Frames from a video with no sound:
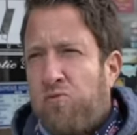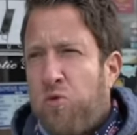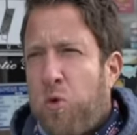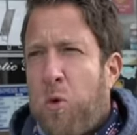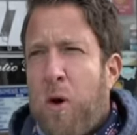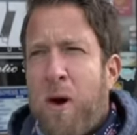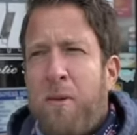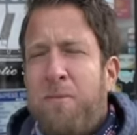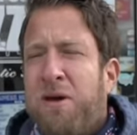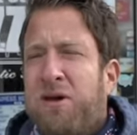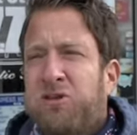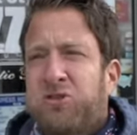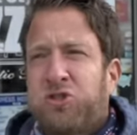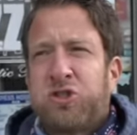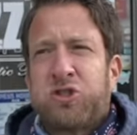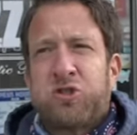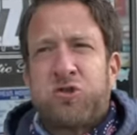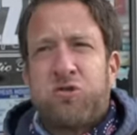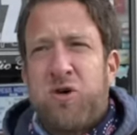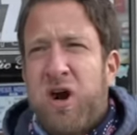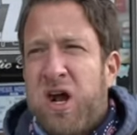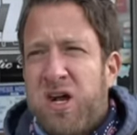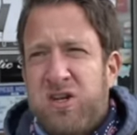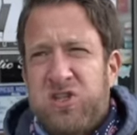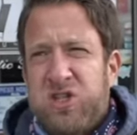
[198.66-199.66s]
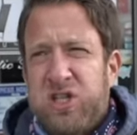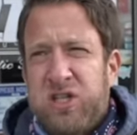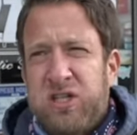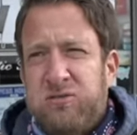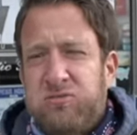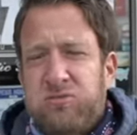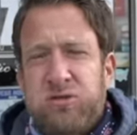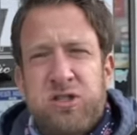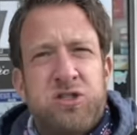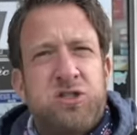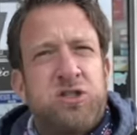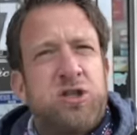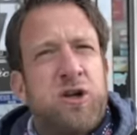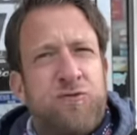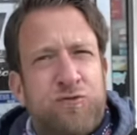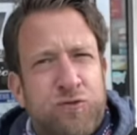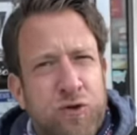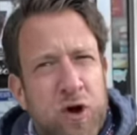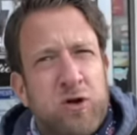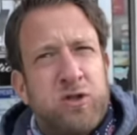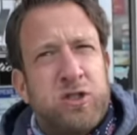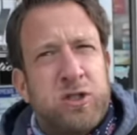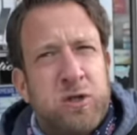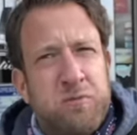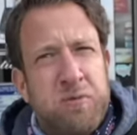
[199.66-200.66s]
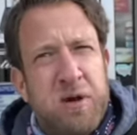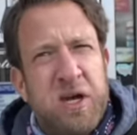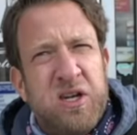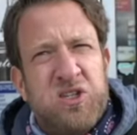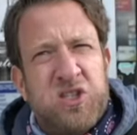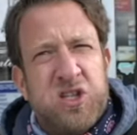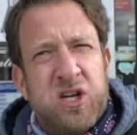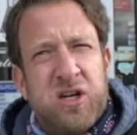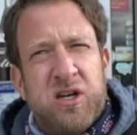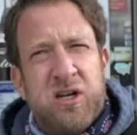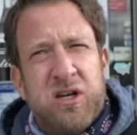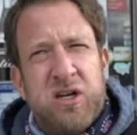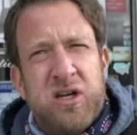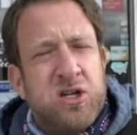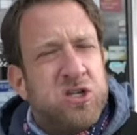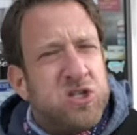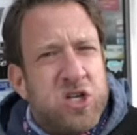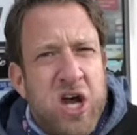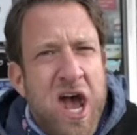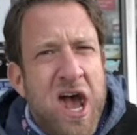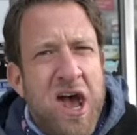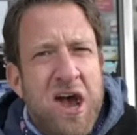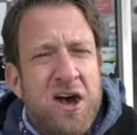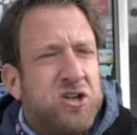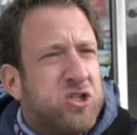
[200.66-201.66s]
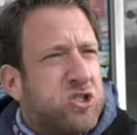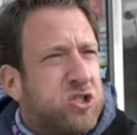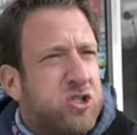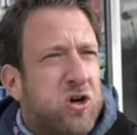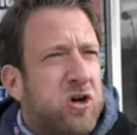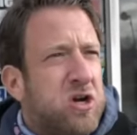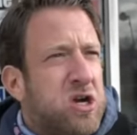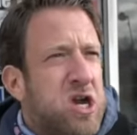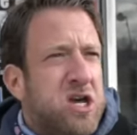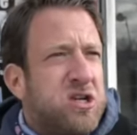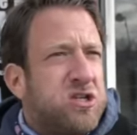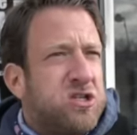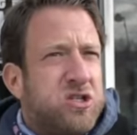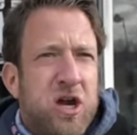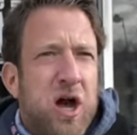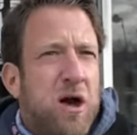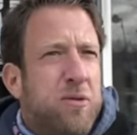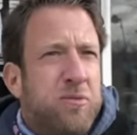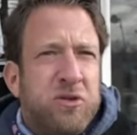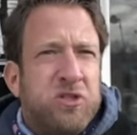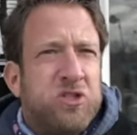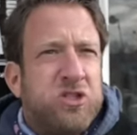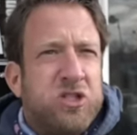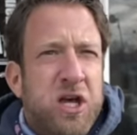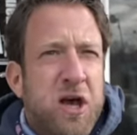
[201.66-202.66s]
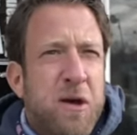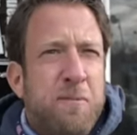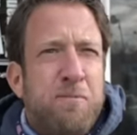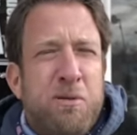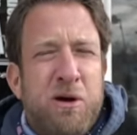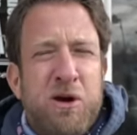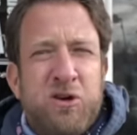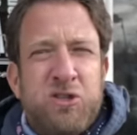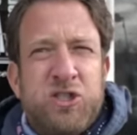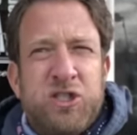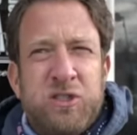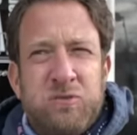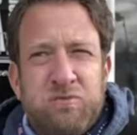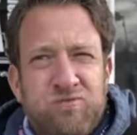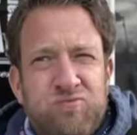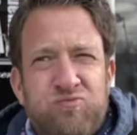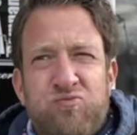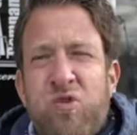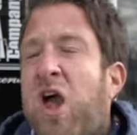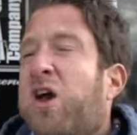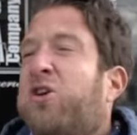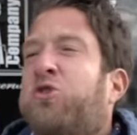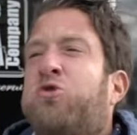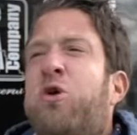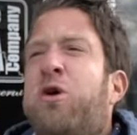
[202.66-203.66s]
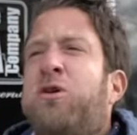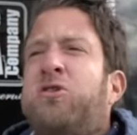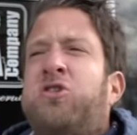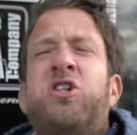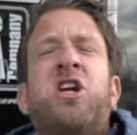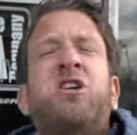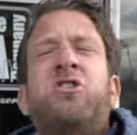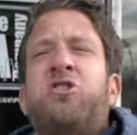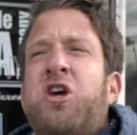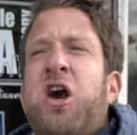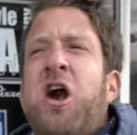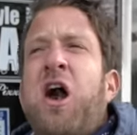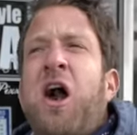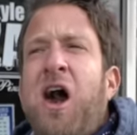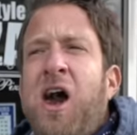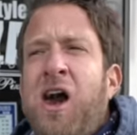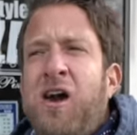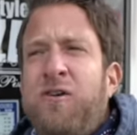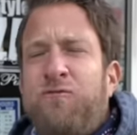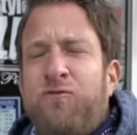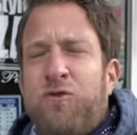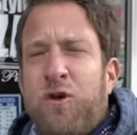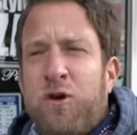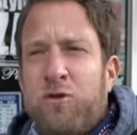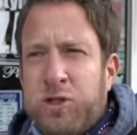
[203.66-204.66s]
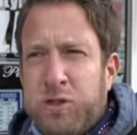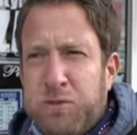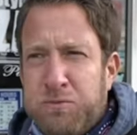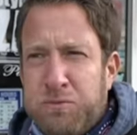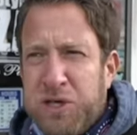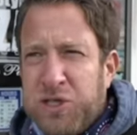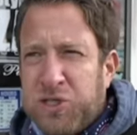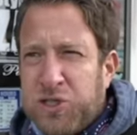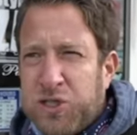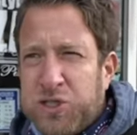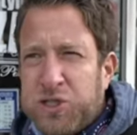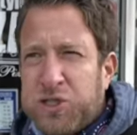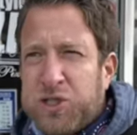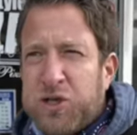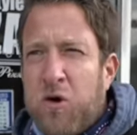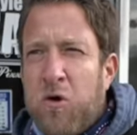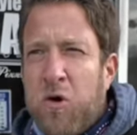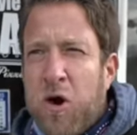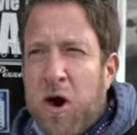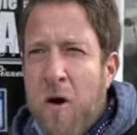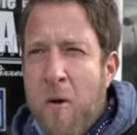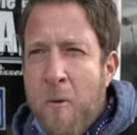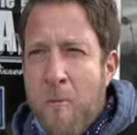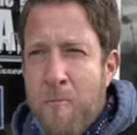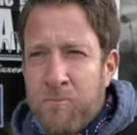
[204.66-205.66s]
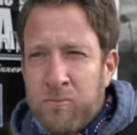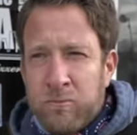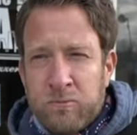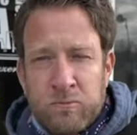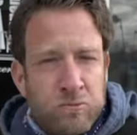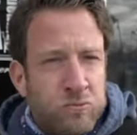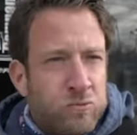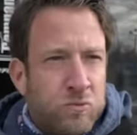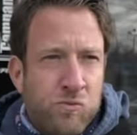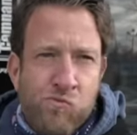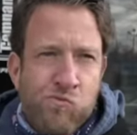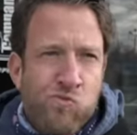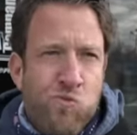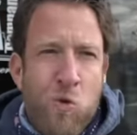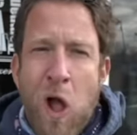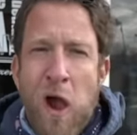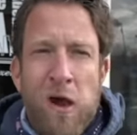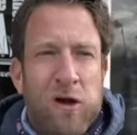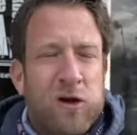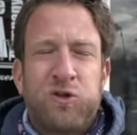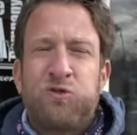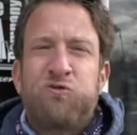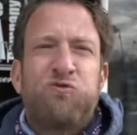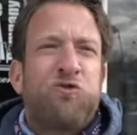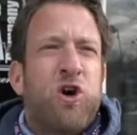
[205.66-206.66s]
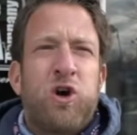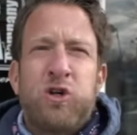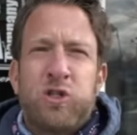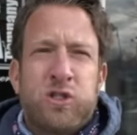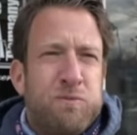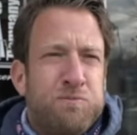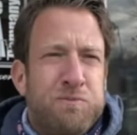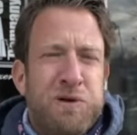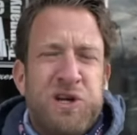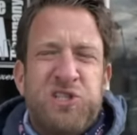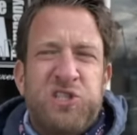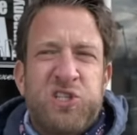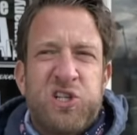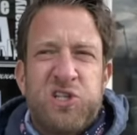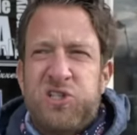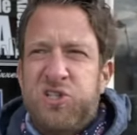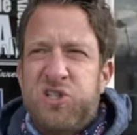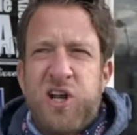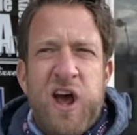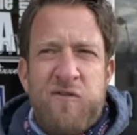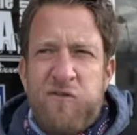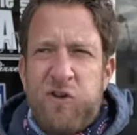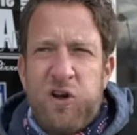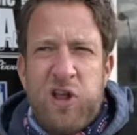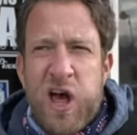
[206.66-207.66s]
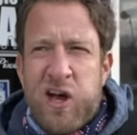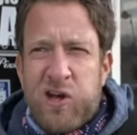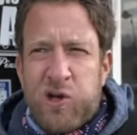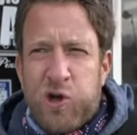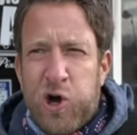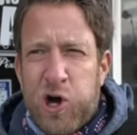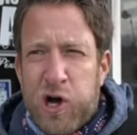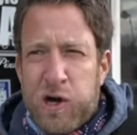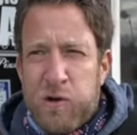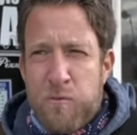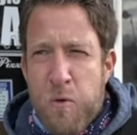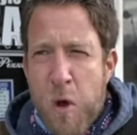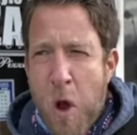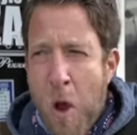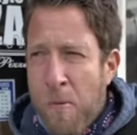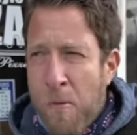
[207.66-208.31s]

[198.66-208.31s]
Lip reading: what makes it crazy is the frozen pizza is as good as almost the in-person. That's why it's such a high frozen pizza score. The frozen pizza is never that good.